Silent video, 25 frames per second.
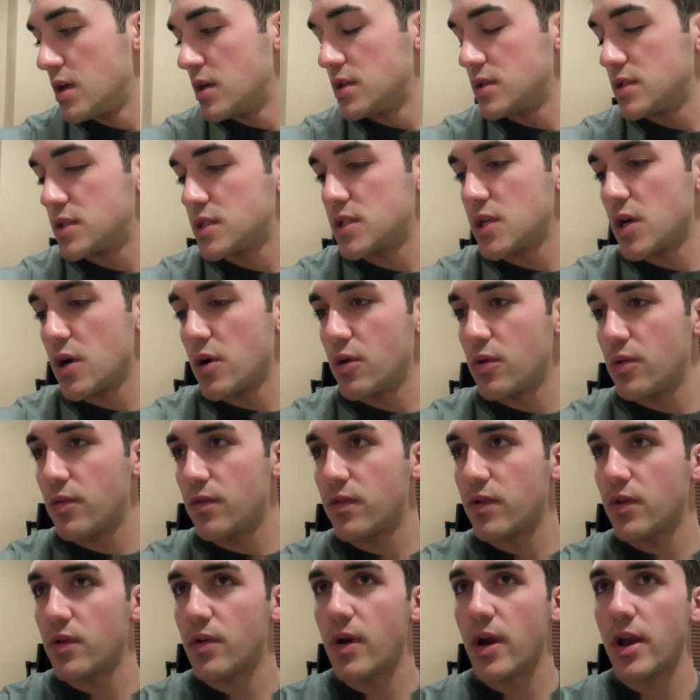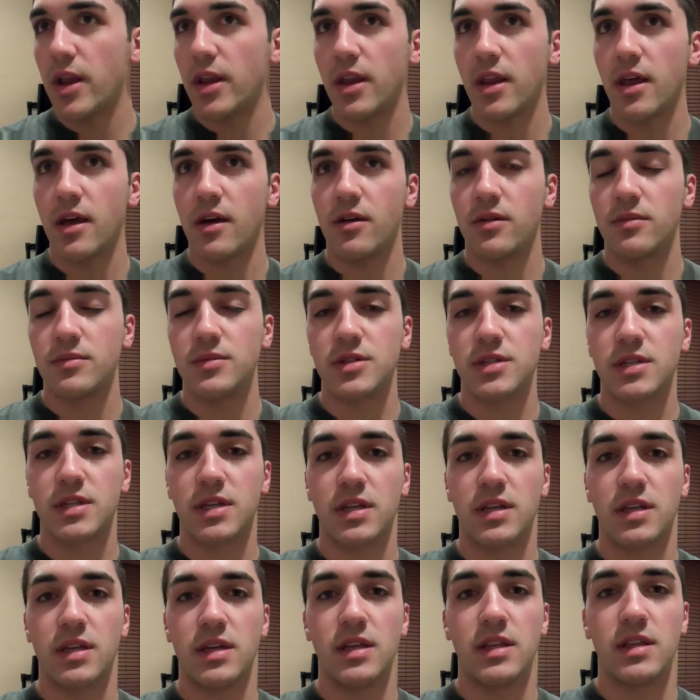So for right now, I'm just
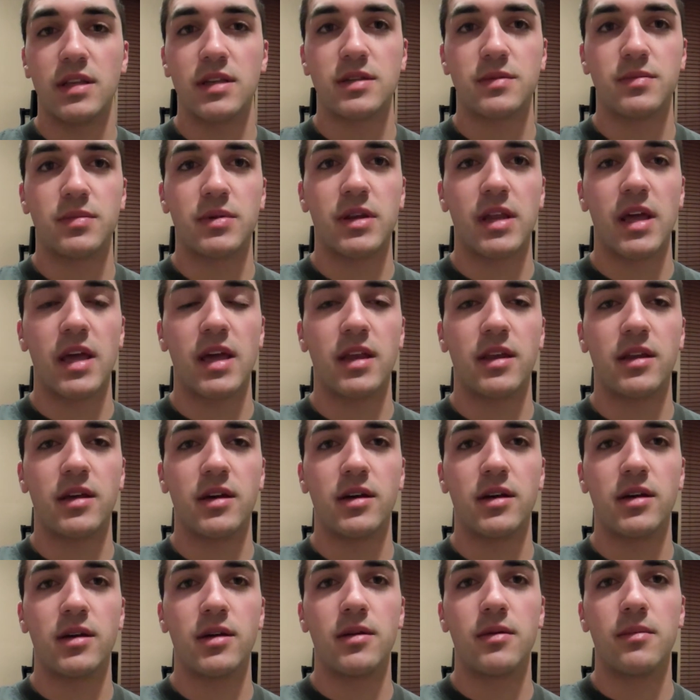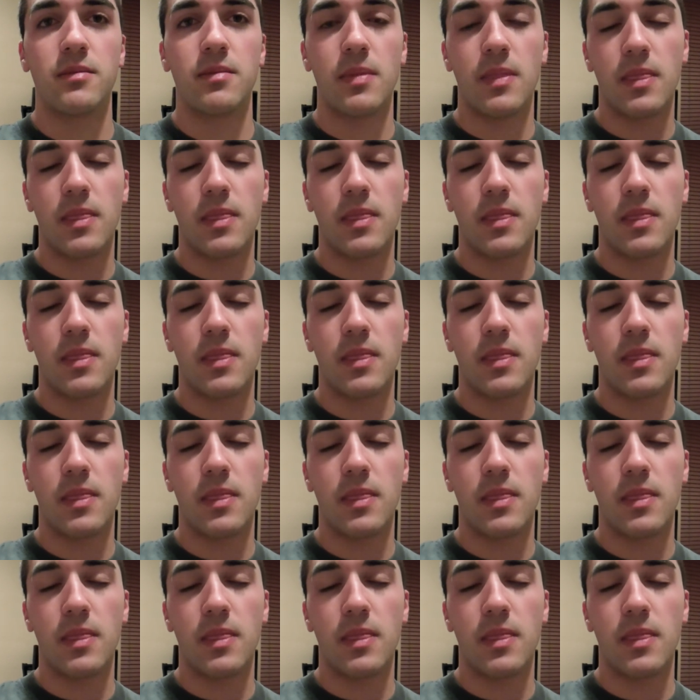going to eat this banana,